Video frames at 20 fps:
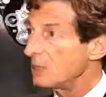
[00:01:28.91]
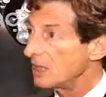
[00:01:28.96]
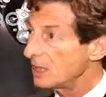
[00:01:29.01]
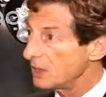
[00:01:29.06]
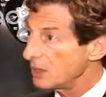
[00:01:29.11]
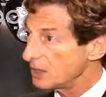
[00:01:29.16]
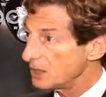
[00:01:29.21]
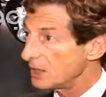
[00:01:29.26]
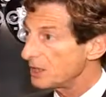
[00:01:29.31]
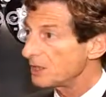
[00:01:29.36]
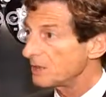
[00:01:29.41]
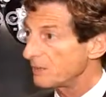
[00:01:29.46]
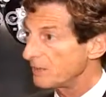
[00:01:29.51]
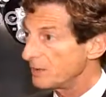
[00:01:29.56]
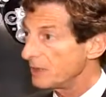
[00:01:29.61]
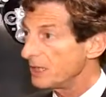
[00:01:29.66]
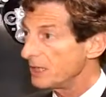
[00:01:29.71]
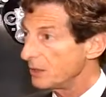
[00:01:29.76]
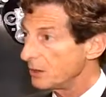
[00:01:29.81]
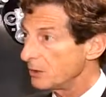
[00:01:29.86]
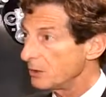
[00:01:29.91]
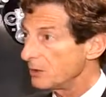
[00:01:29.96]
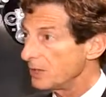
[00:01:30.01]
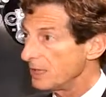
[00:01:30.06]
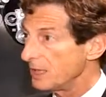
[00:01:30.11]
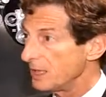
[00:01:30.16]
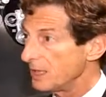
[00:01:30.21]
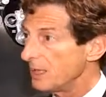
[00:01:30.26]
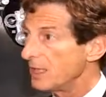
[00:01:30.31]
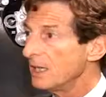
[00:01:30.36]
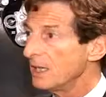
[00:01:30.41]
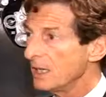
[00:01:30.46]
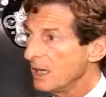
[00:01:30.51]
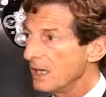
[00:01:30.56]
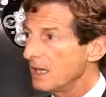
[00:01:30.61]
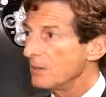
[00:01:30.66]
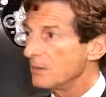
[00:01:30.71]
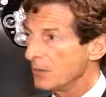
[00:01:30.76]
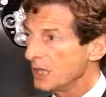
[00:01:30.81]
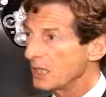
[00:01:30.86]
because it's free lutein
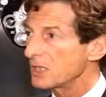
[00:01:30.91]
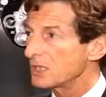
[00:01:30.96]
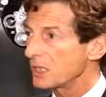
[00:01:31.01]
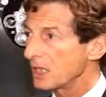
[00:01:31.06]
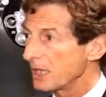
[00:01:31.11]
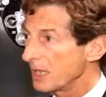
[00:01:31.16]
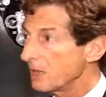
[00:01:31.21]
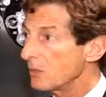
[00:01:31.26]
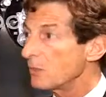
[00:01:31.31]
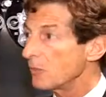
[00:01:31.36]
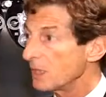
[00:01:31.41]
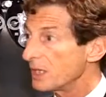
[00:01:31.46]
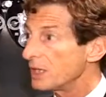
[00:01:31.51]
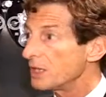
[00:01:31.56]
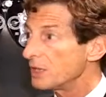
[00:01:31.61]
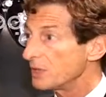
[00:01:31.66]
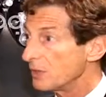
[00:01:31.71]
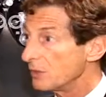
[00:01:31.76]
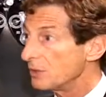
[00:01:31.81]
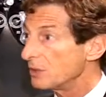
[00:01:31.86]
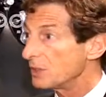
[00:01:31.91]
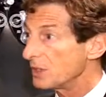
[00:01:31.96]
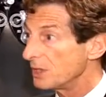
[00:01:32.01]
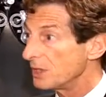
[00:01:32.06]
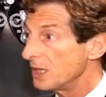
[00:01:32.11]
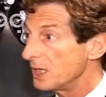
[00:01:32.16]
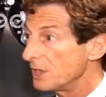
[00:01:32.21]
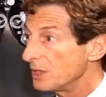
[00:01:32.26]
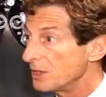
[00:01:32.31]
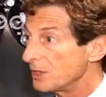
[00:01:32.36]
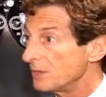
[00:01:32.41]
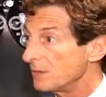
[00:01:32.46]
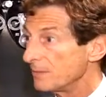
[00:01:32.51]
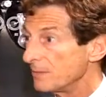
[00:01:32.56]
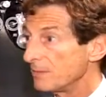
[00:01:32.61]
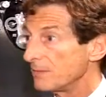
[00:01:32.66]
and much like what is used in nature,